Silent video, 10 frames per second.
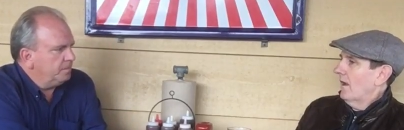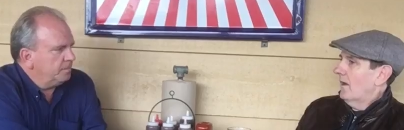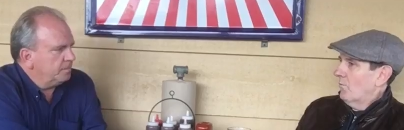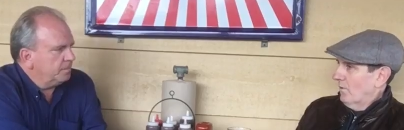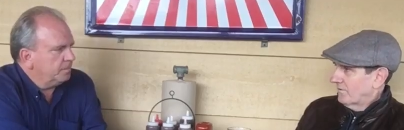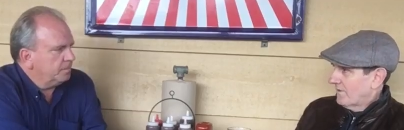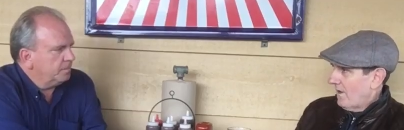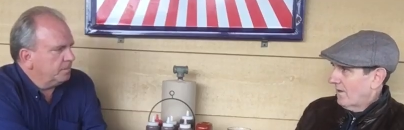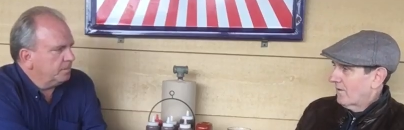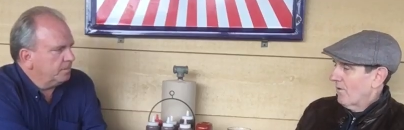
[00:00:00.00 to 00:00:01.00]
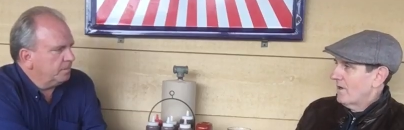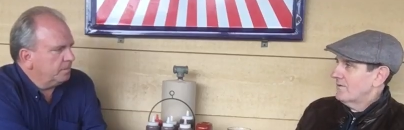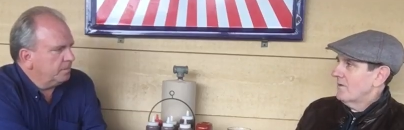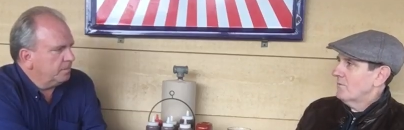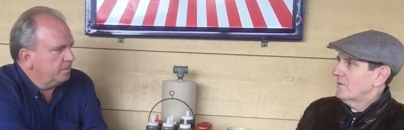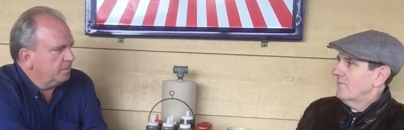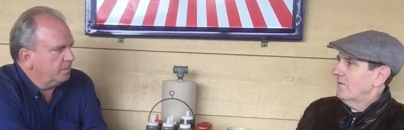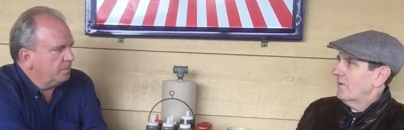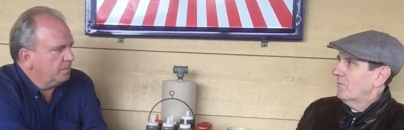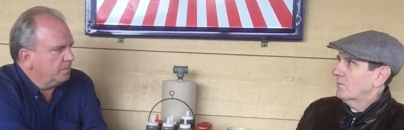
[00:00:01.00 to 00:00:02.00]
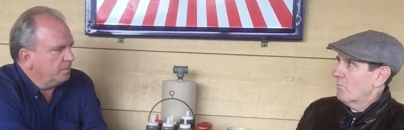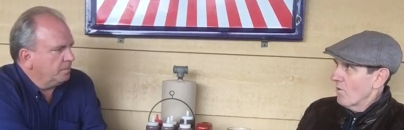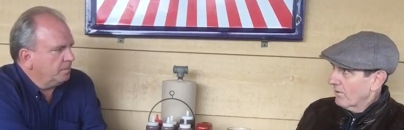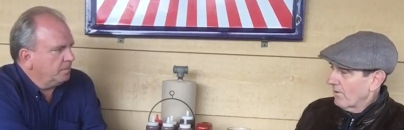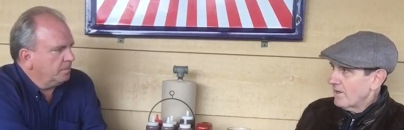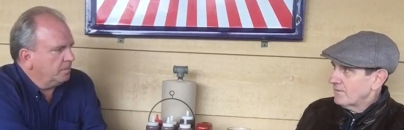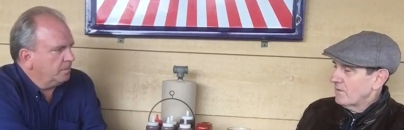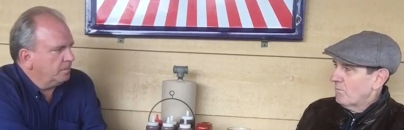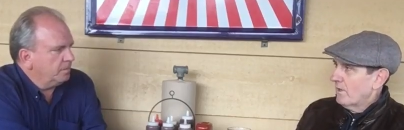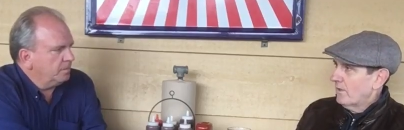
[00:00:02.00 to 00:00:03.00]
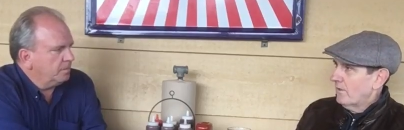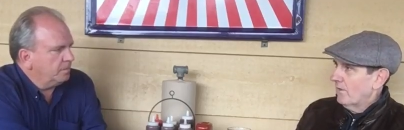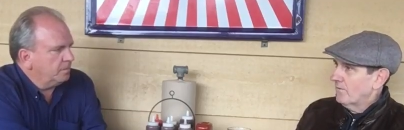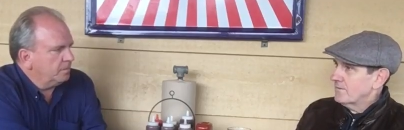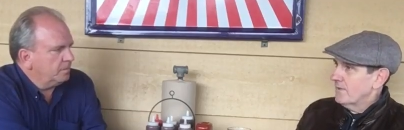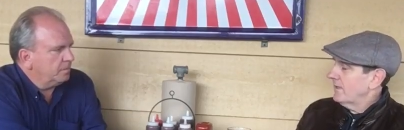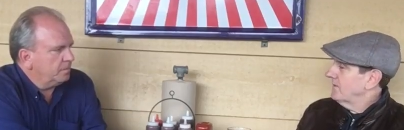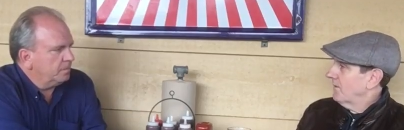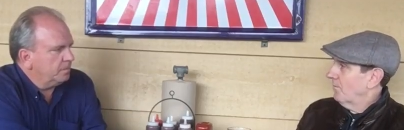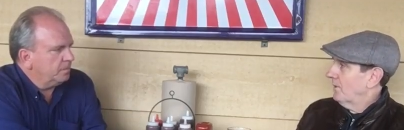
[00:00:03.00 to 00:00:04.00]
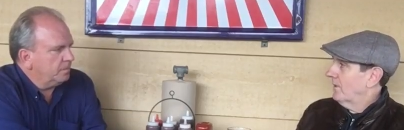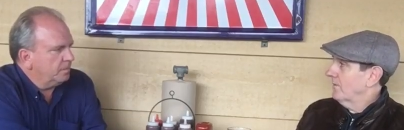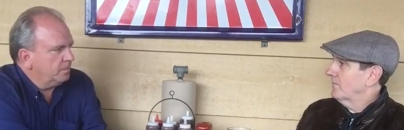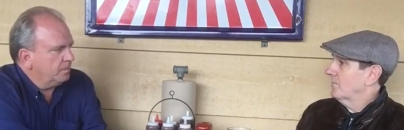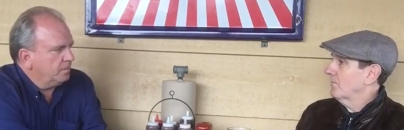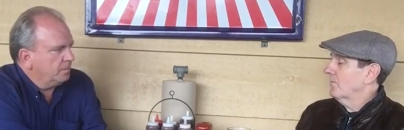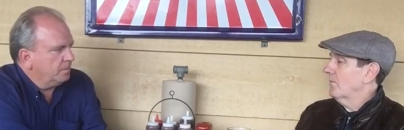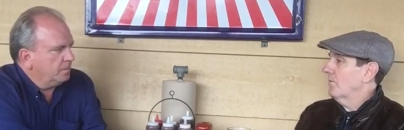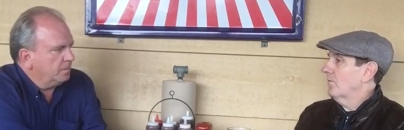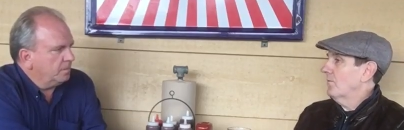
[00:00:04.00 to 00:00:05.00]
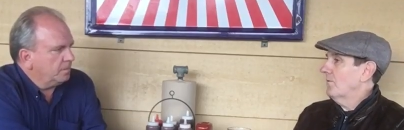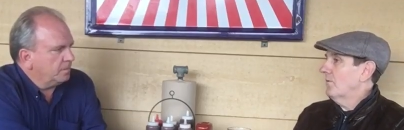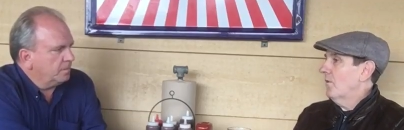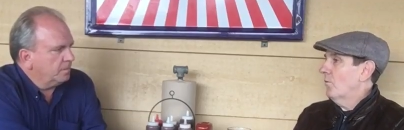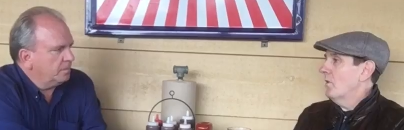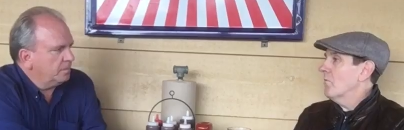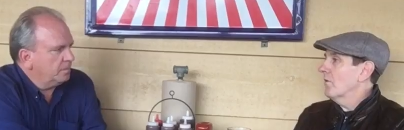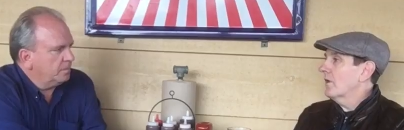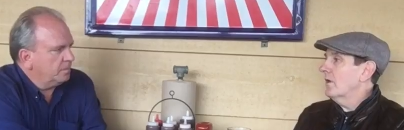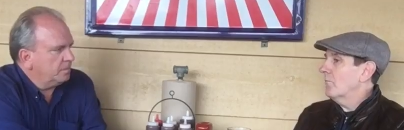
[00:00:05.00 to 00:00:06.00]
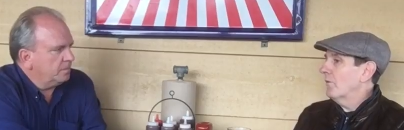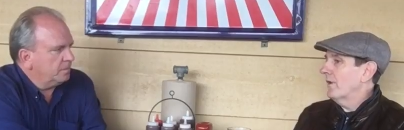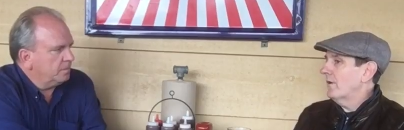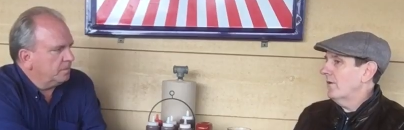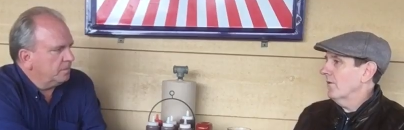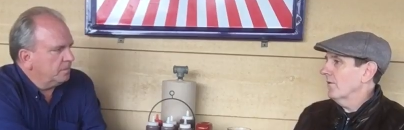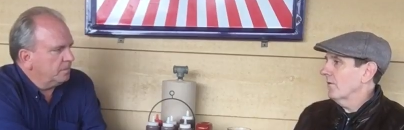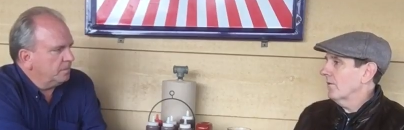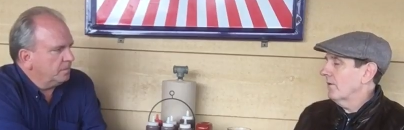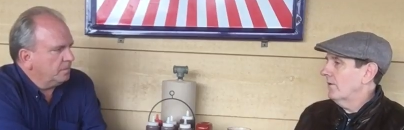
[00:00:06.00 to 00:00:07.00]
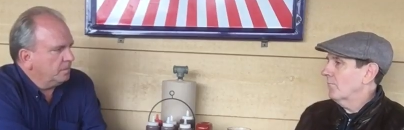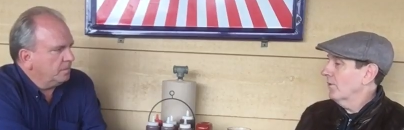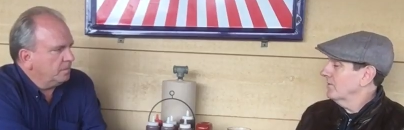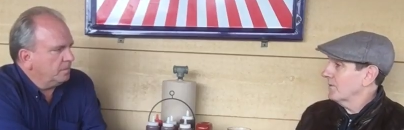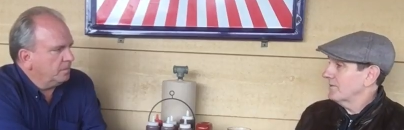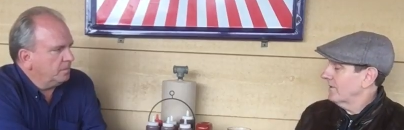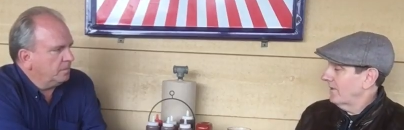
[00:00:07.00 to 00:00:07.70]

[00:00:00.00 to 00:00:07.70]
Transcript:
Speaker 1: It was kind of crazy. It was even it was more crazy in other cities though because you know we were getting played here and Prince wasn't